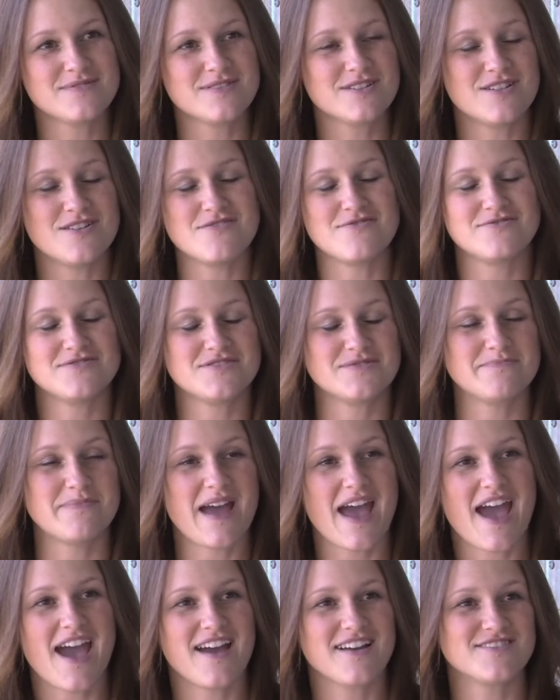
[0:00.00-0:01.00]
clothes or
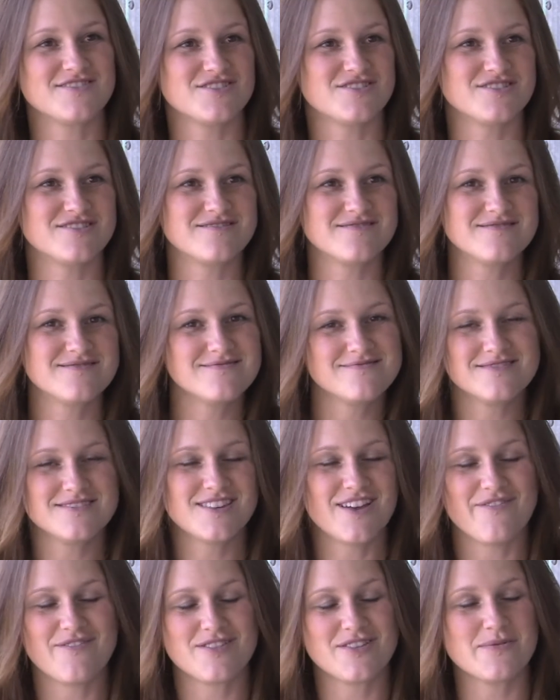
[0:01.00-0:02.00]
bags or
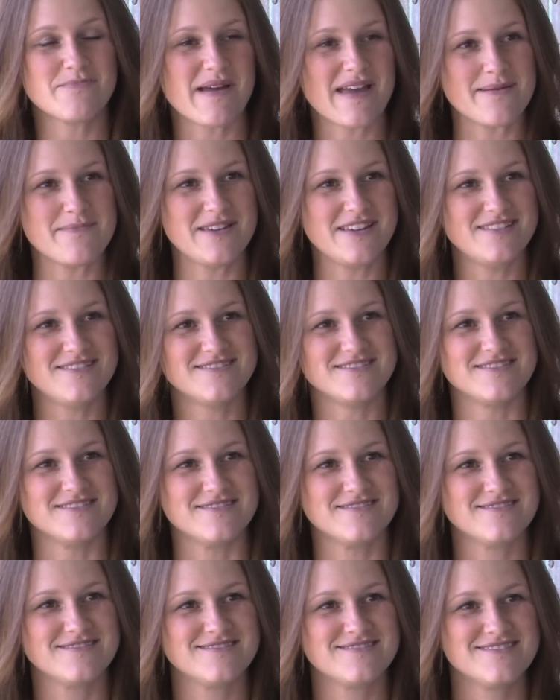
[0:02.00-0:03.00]
stuff for their babies.
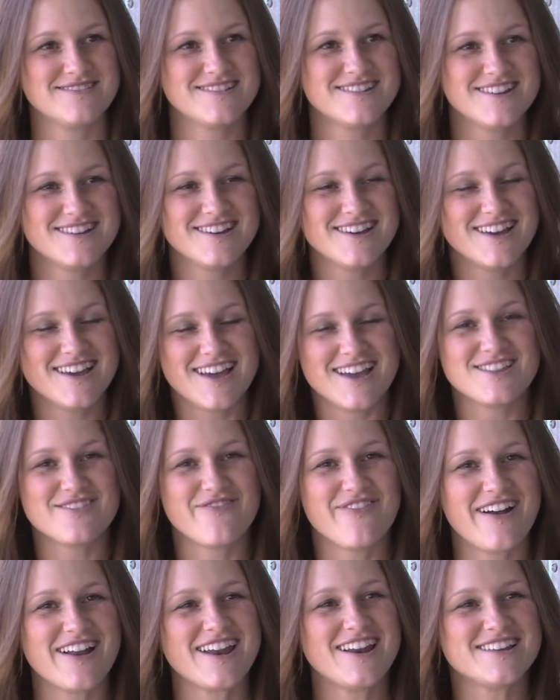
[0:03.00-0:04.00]
And it's
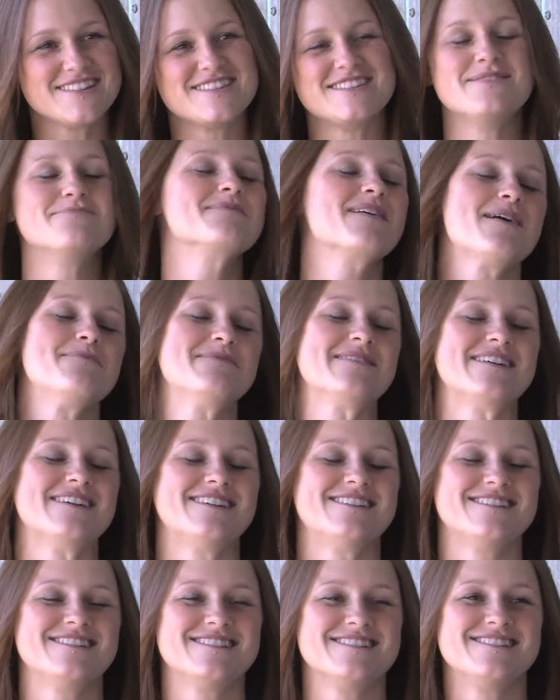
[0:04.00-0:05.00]
funny to see them come in
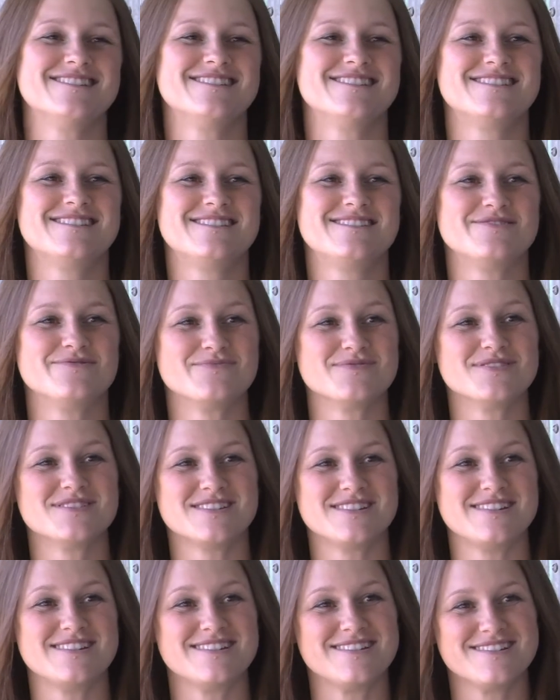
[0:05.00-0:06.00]
and
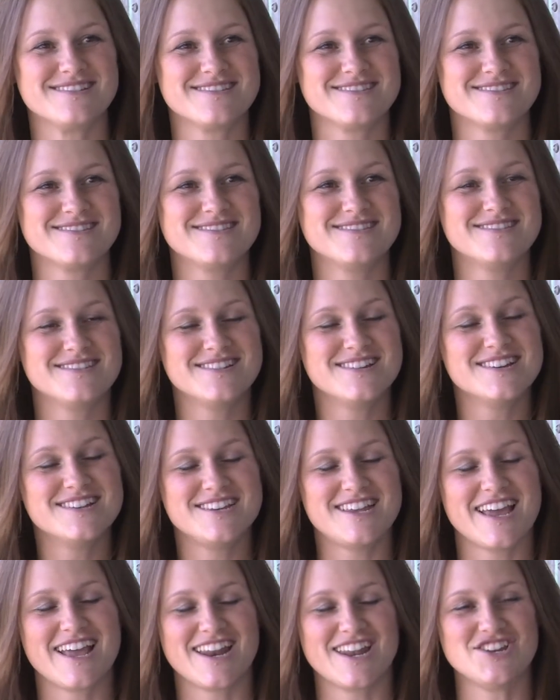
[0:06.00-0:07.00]
really
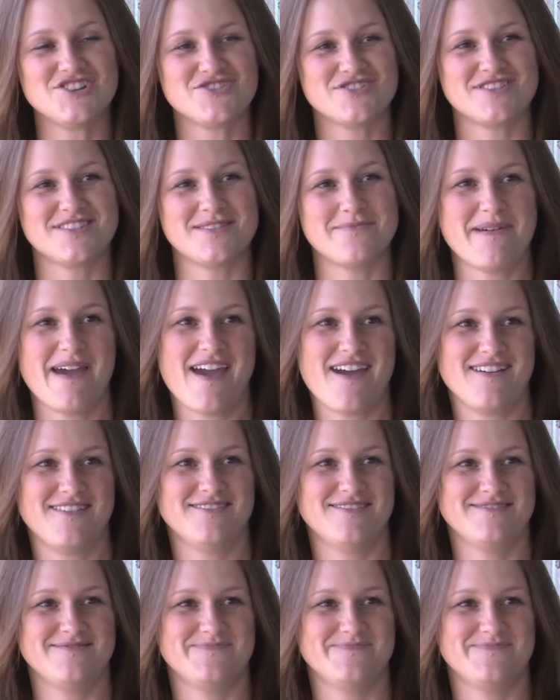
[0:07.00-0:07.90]
take an interest in the bags.